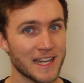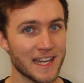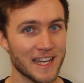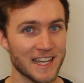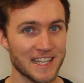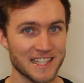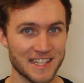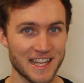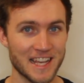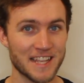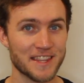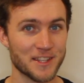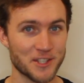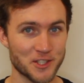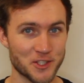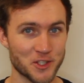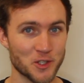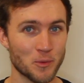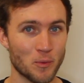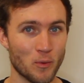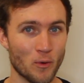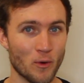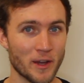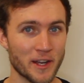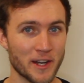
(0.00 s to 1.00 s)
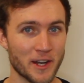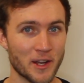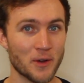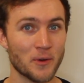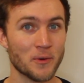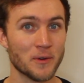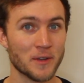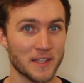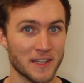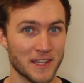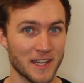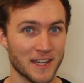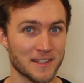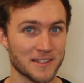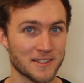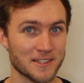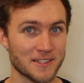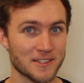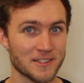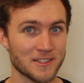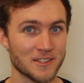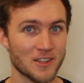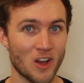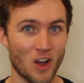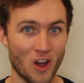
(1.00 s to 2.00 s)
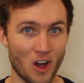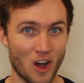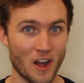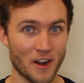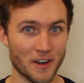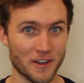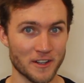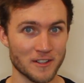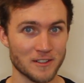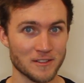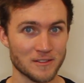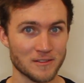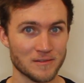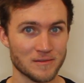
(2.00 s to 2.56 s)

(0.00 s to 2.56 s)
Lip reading: is that the 2.0 gets hotter.